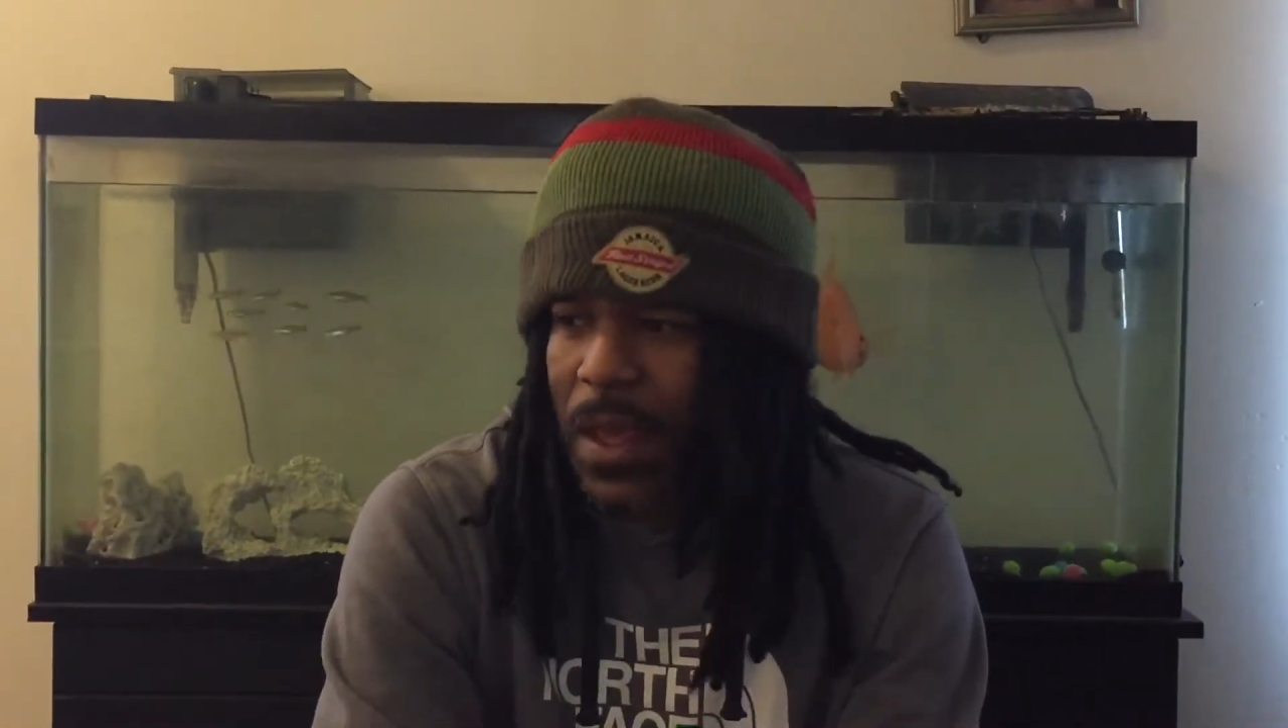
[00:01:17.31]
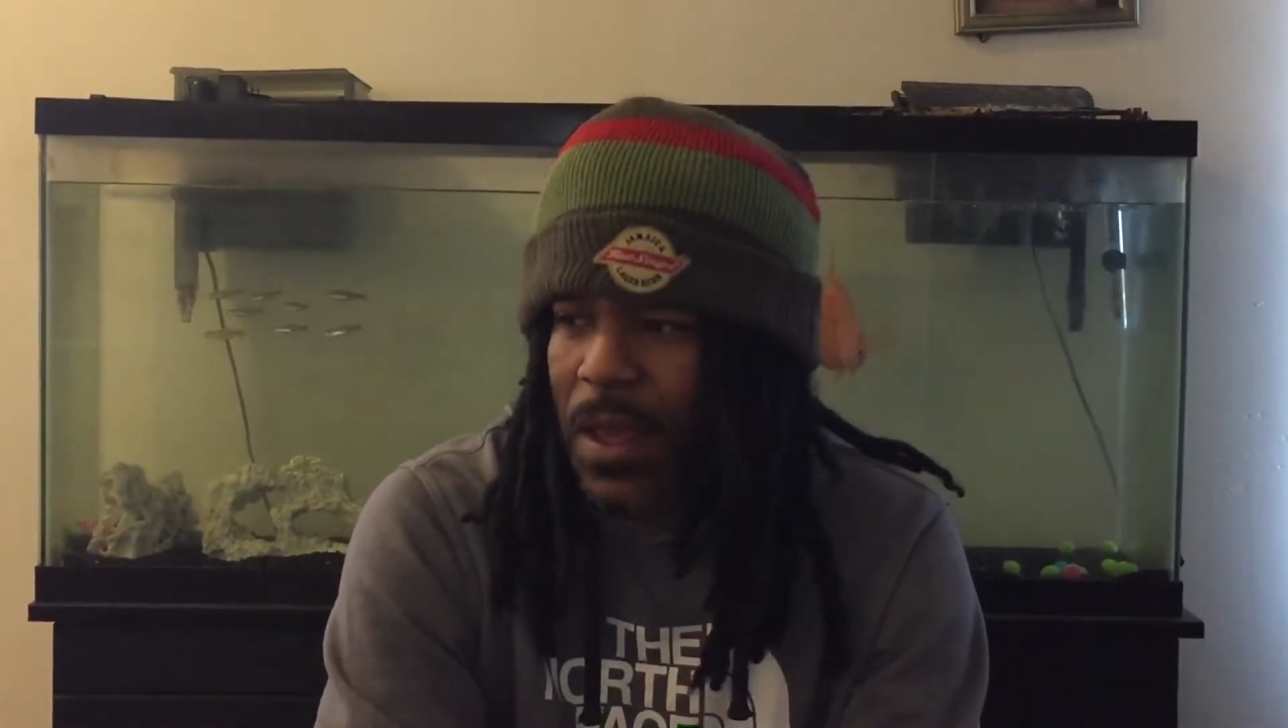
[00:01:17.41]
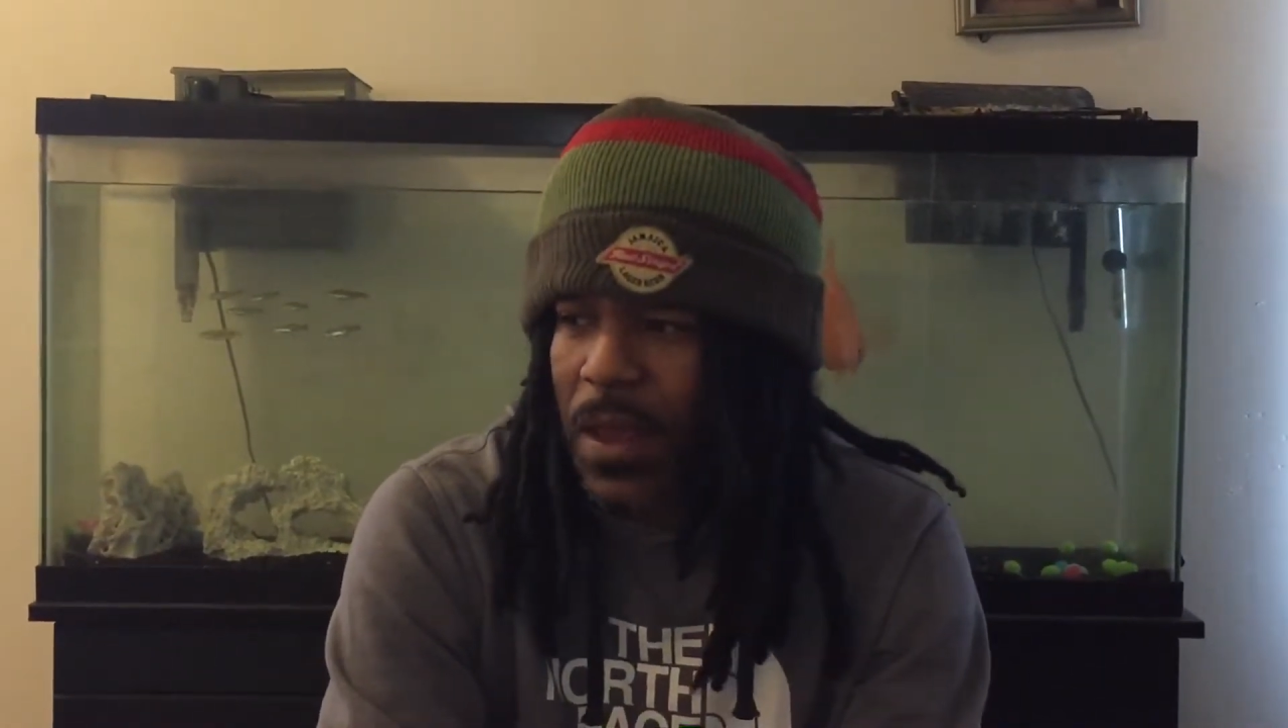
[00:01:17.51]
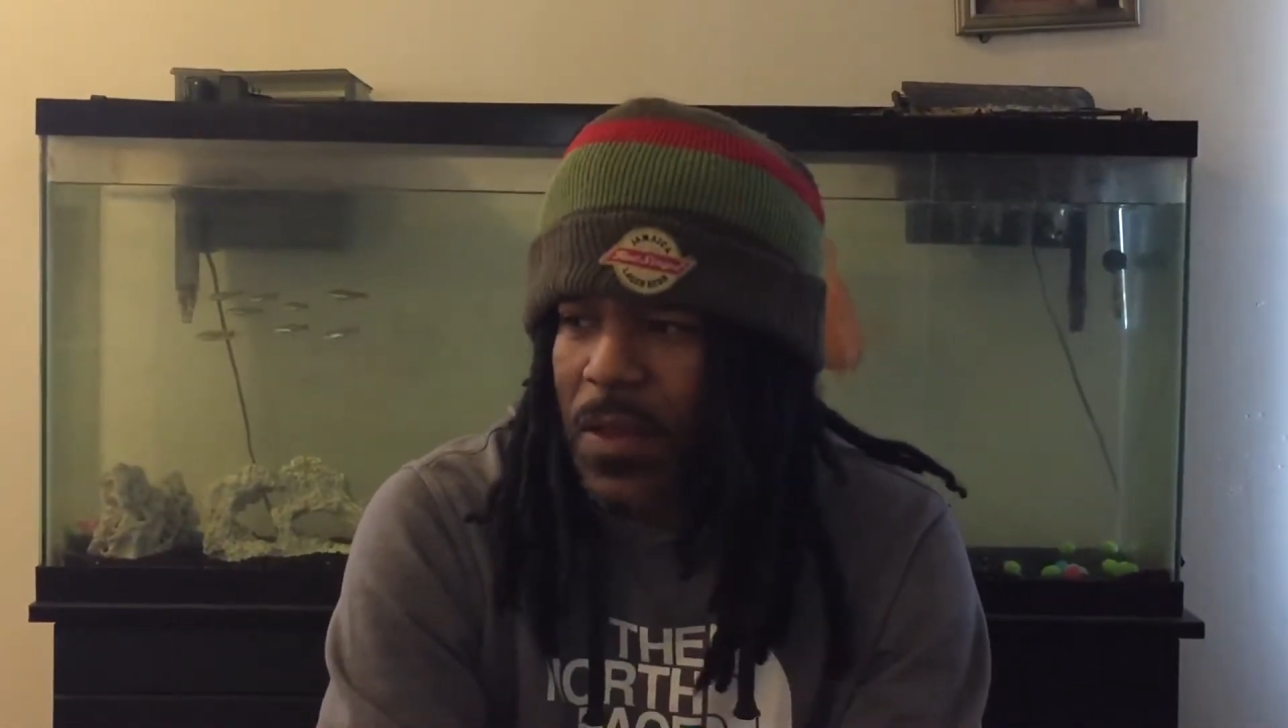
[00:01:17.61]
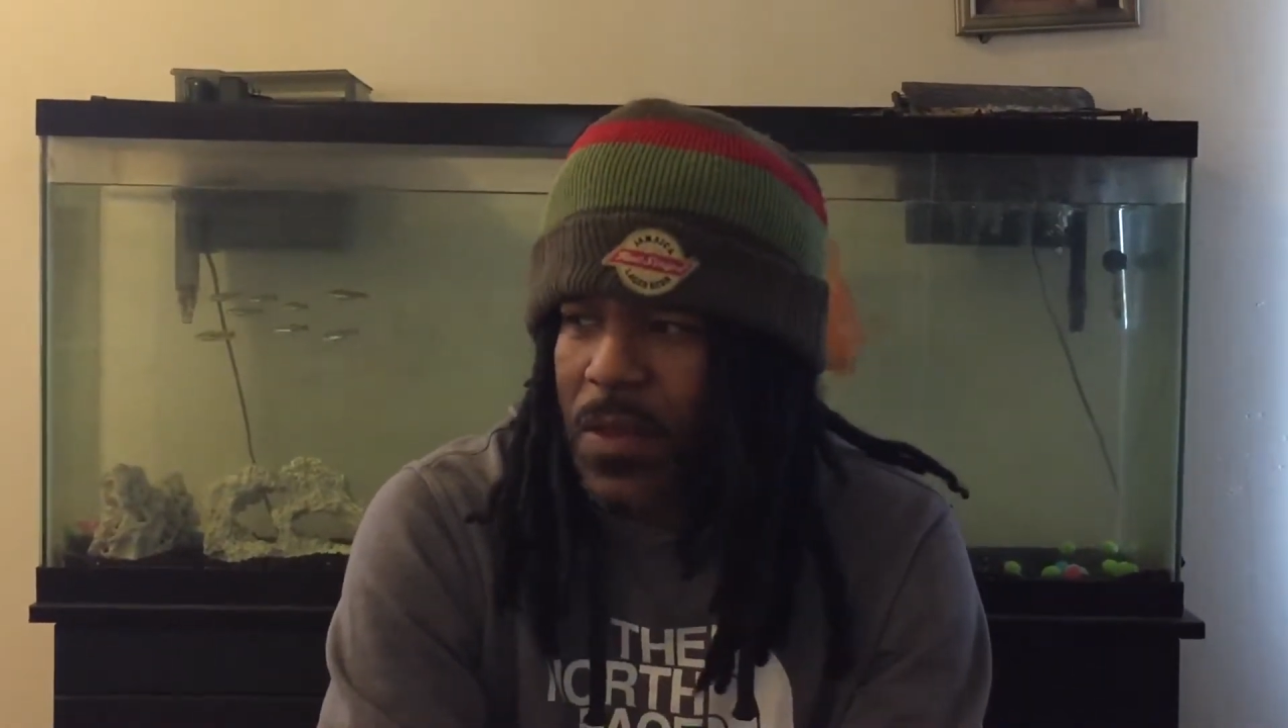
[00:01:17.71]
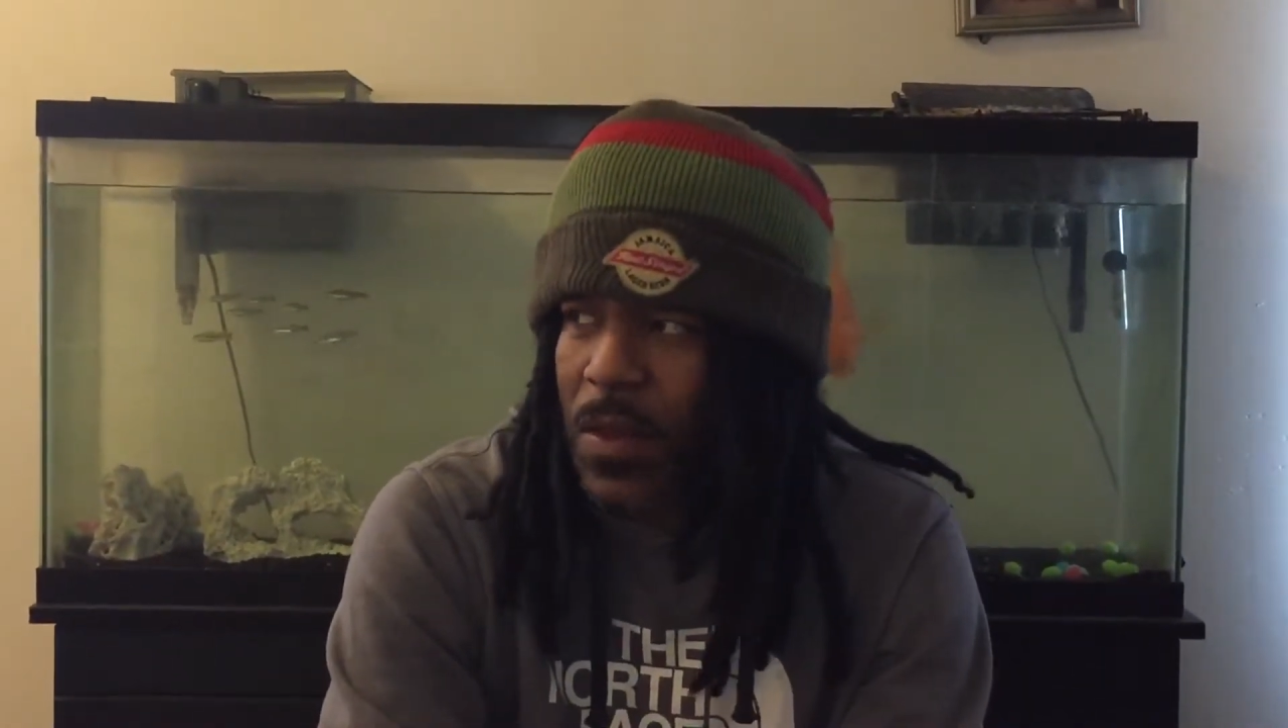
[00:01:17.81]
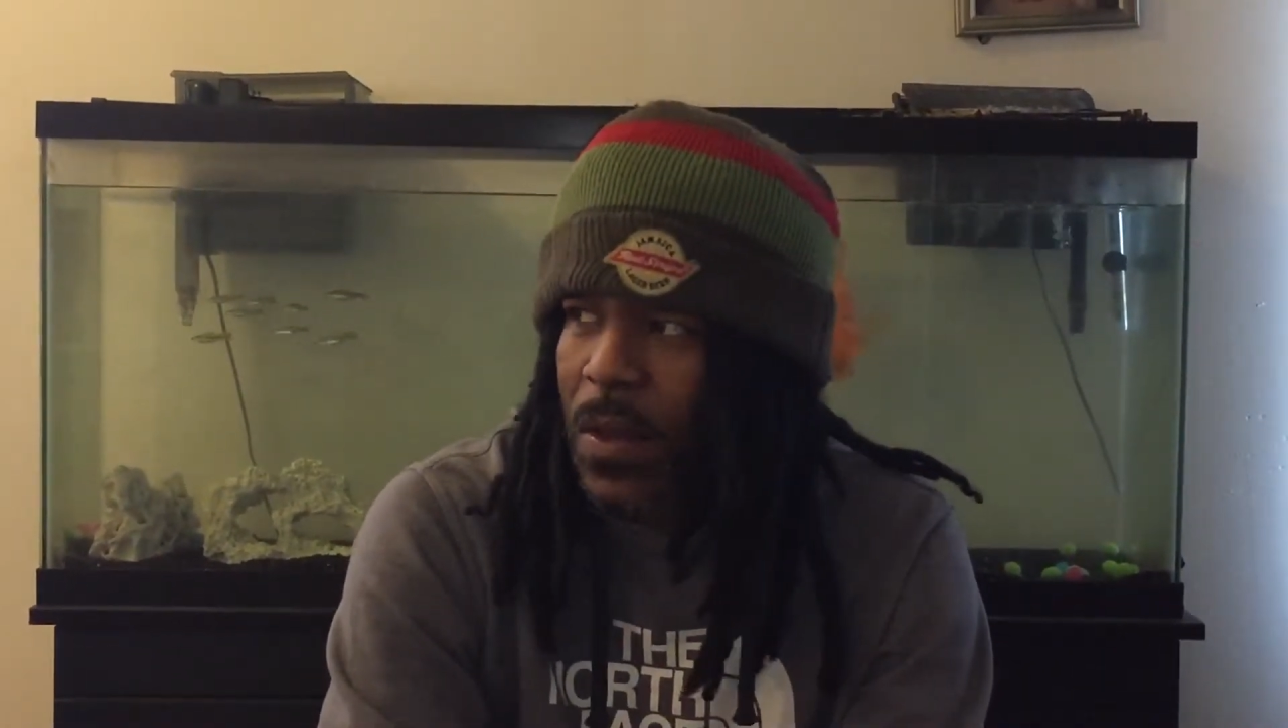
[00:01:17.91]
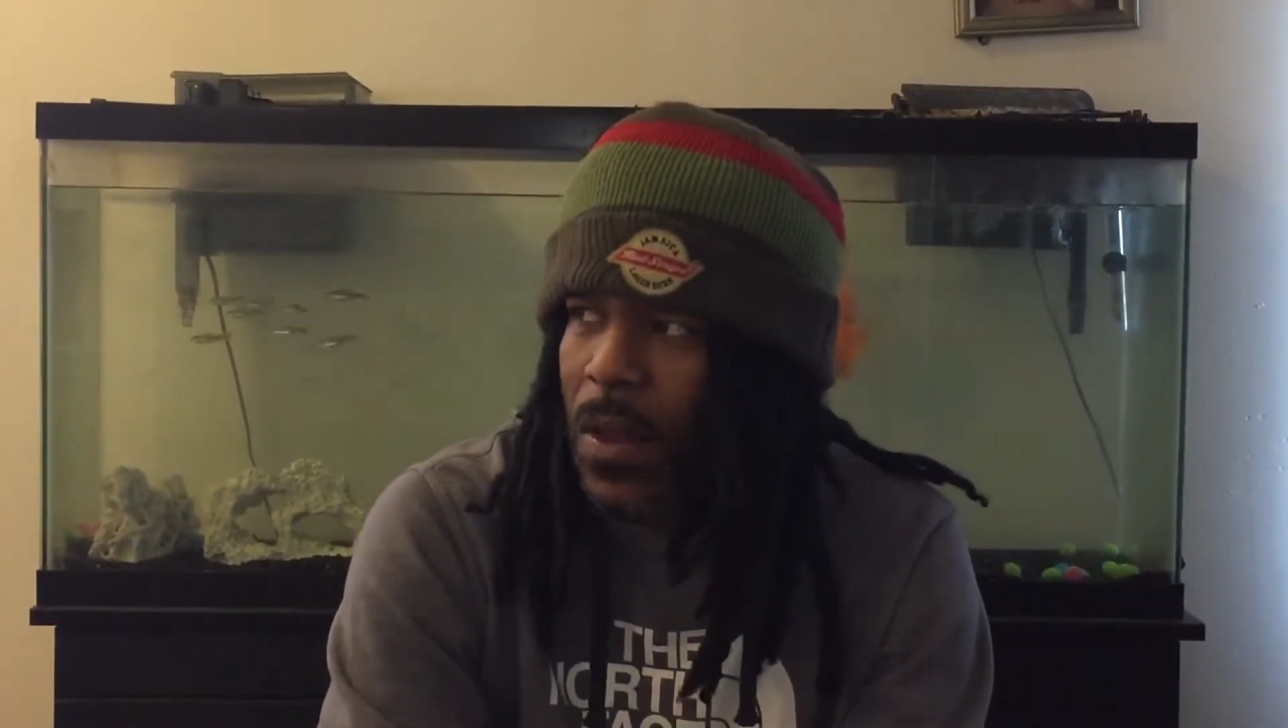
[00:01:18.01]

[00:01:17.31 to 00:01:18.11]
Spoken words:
is